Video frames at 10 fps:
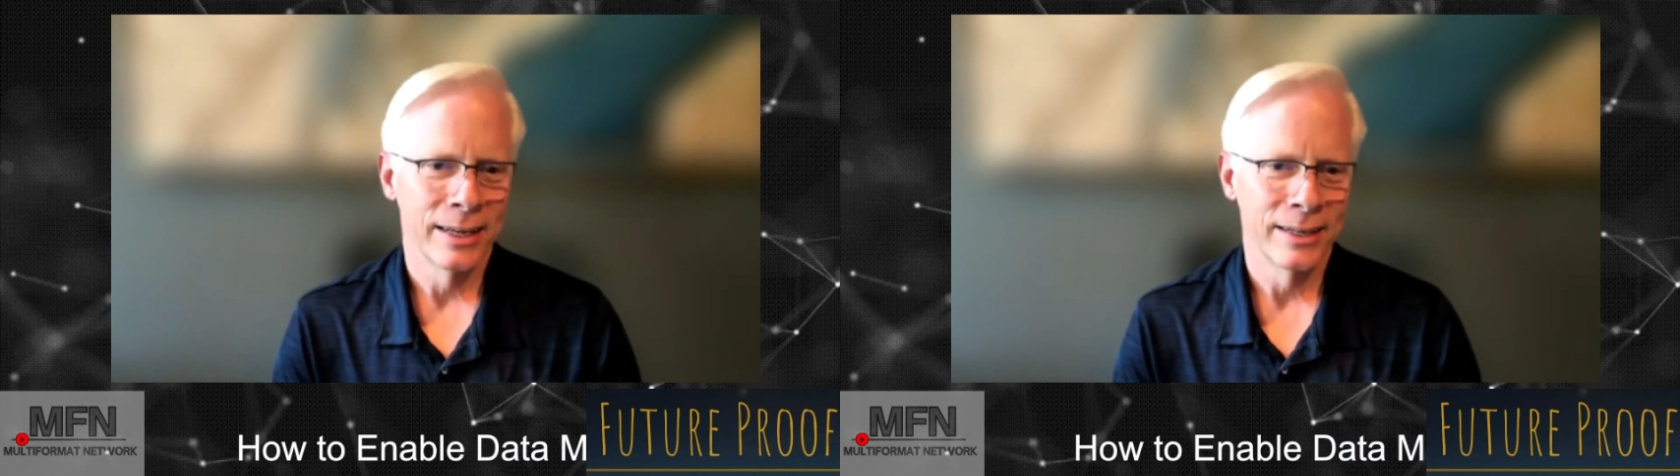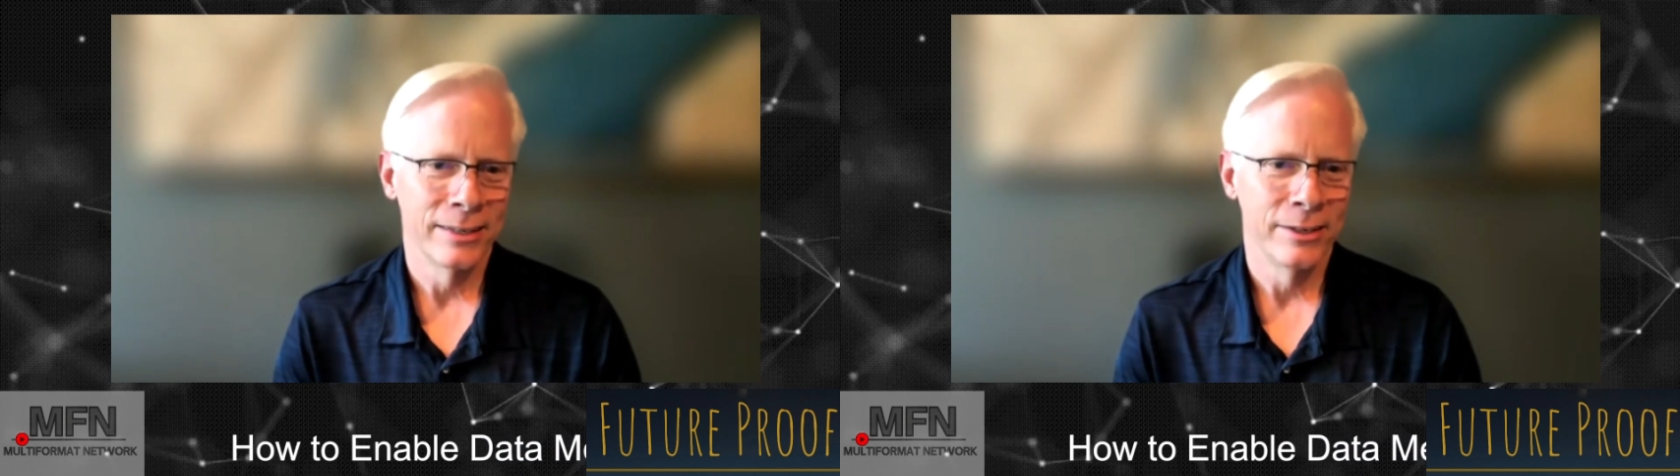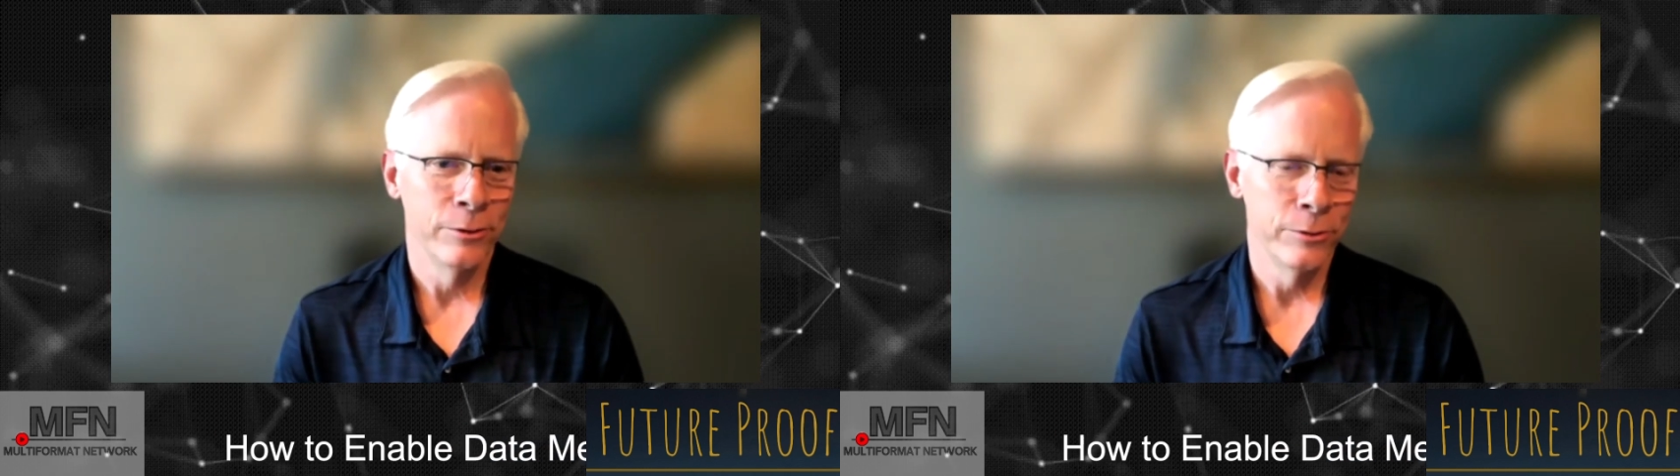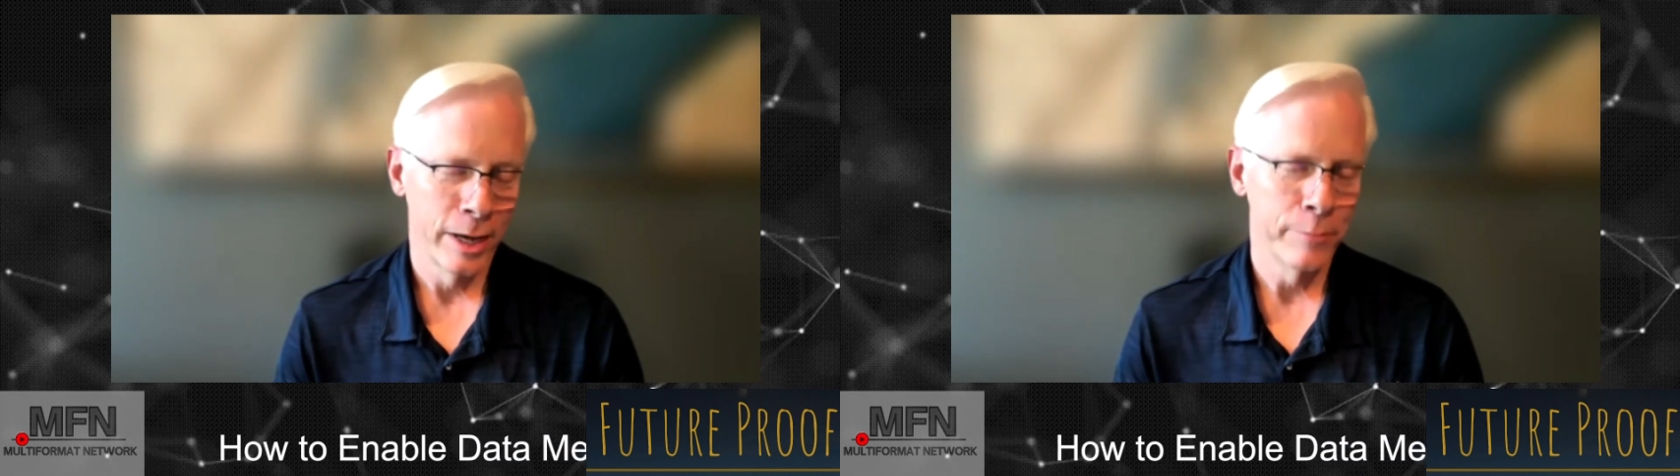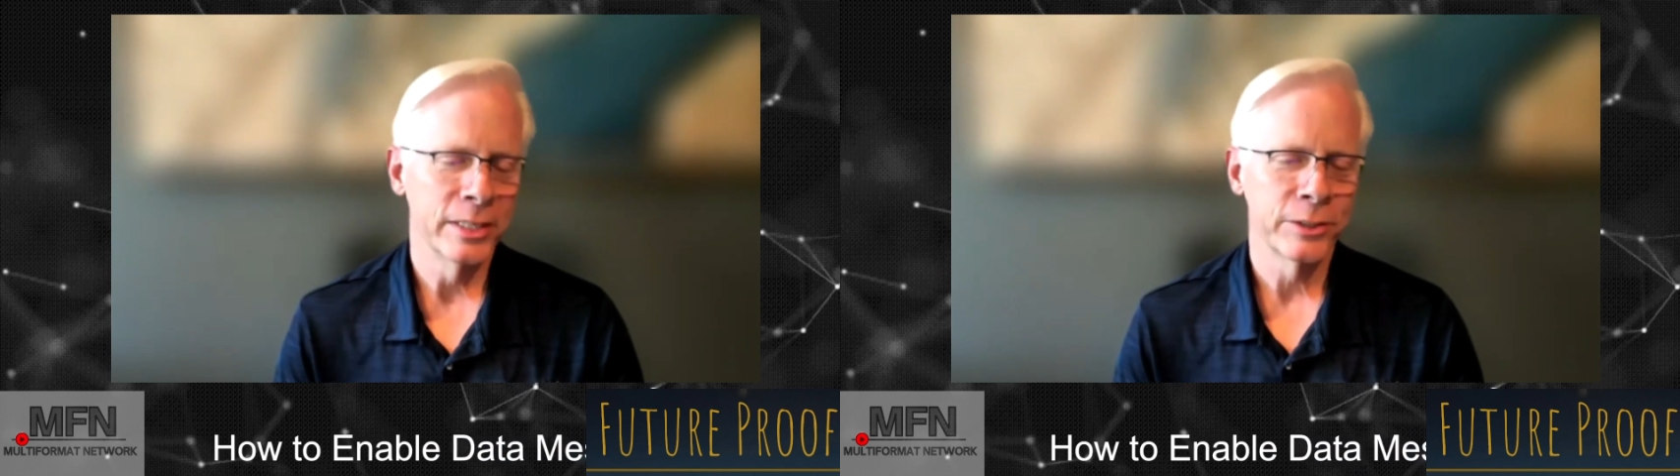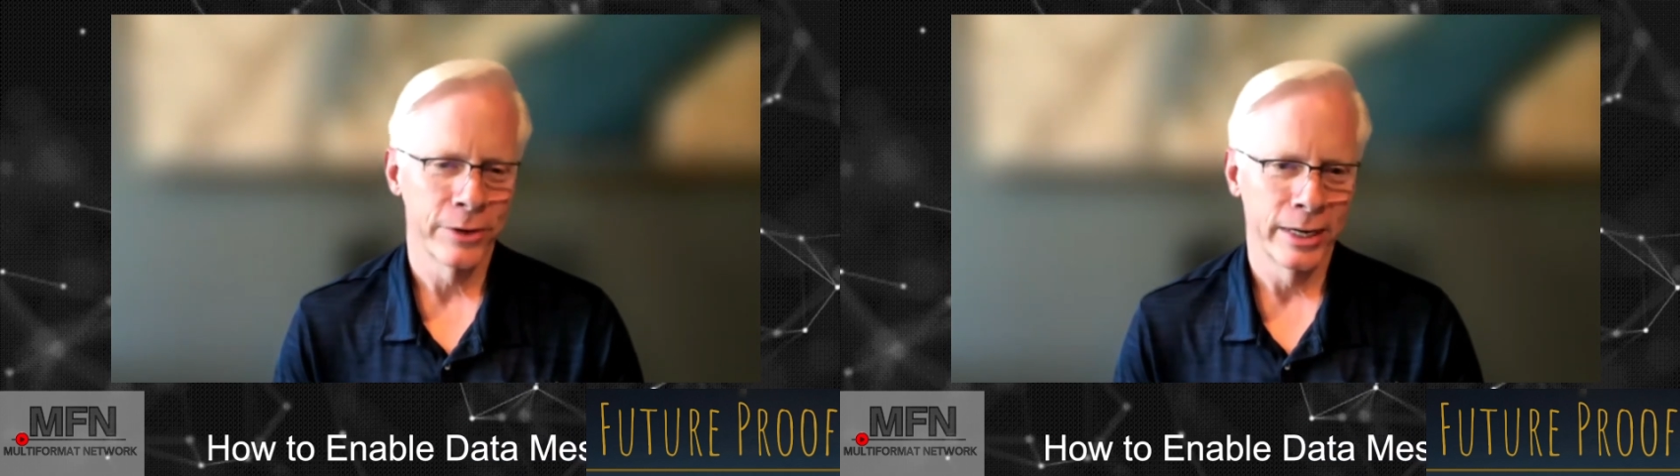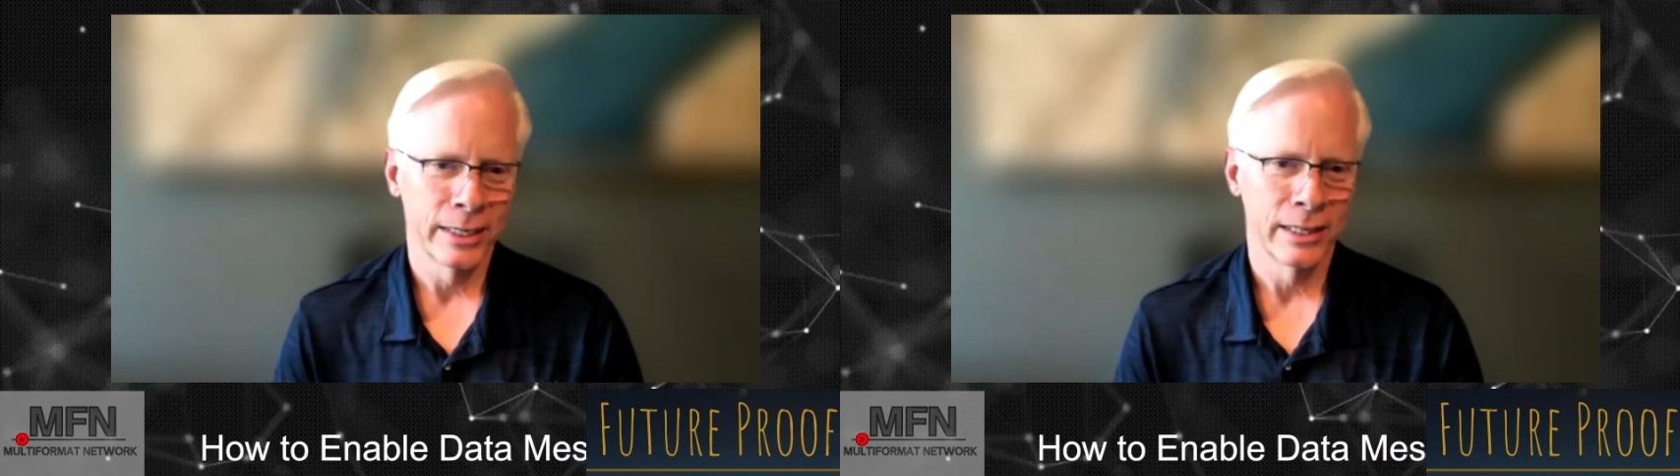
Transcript: that you demonstrate